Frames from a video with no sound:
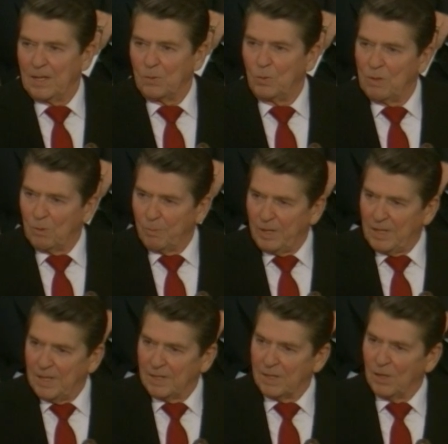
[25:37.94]
we will
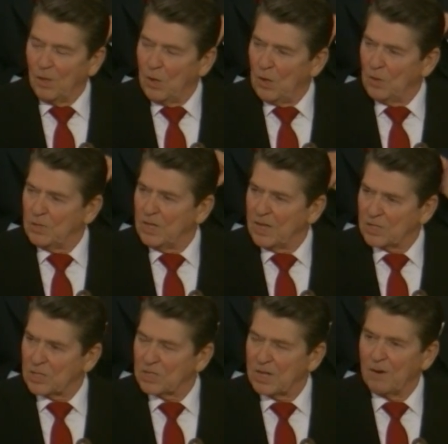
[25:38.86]
begin the long
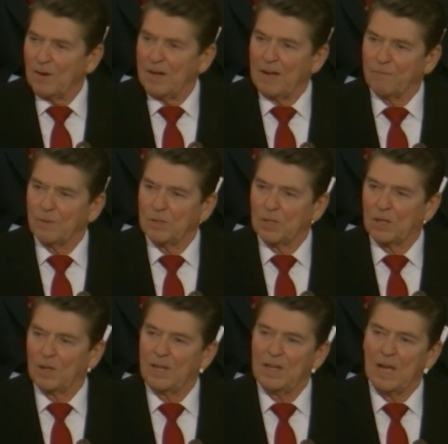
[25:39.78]
necessary effort to
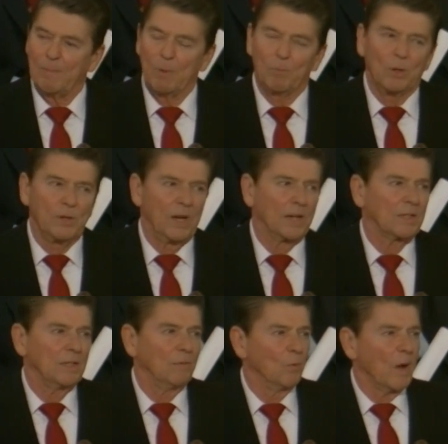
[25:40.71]
clean up a
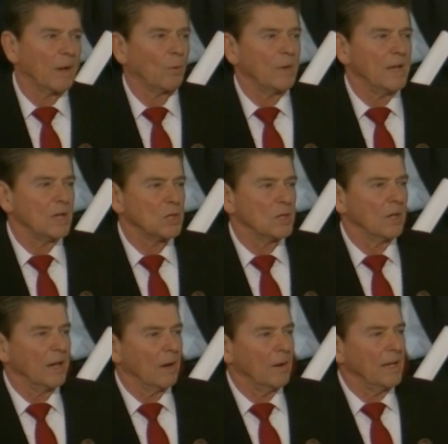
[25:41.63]
productive
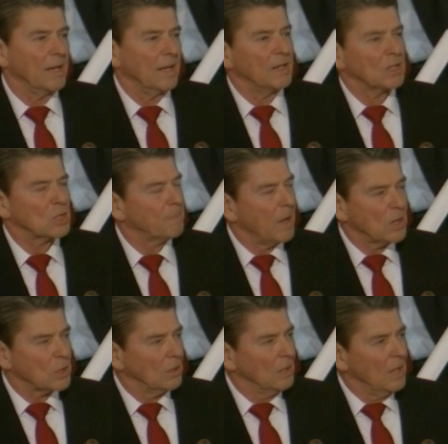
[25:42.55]
recreational area and a
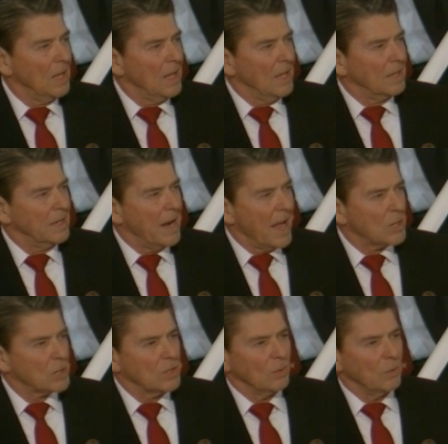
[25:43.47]
special
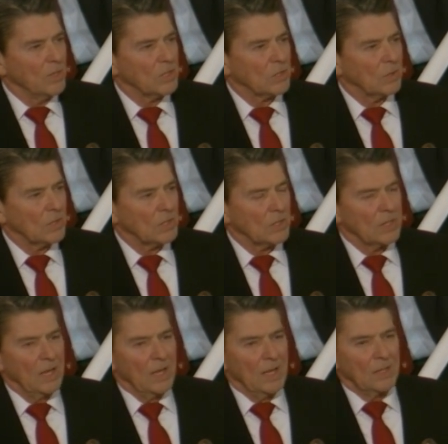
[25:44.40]
national
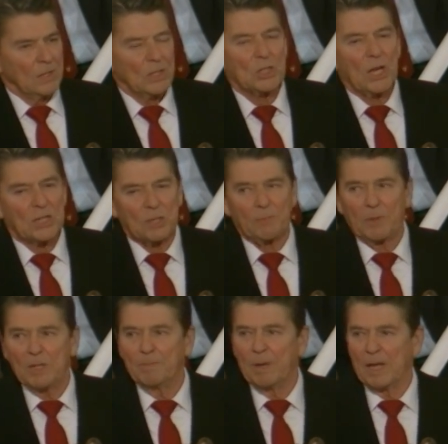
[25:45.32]
resource, the
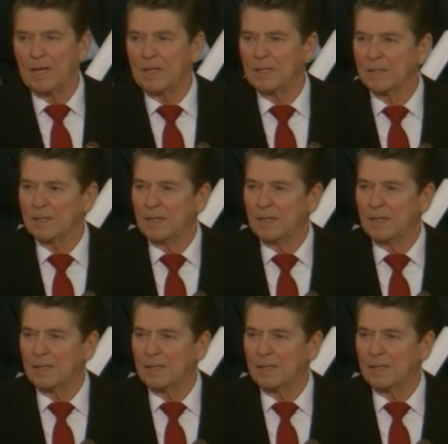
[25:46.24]
Chesapeake Bay.